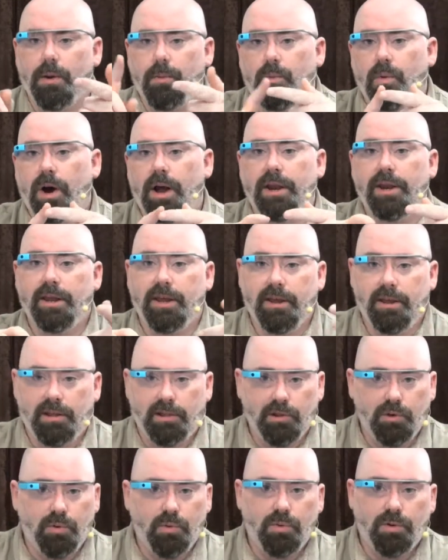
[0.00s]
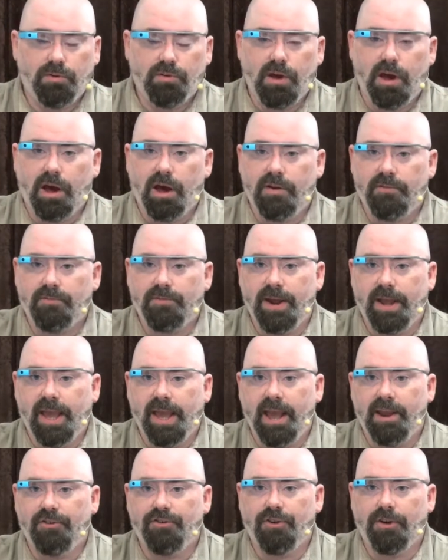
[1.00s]
One, Luke was on
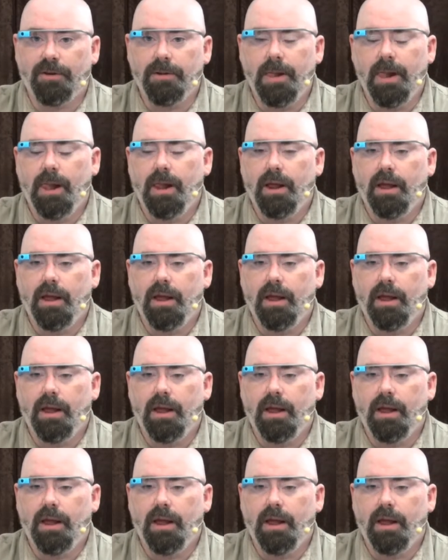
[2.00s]
vacation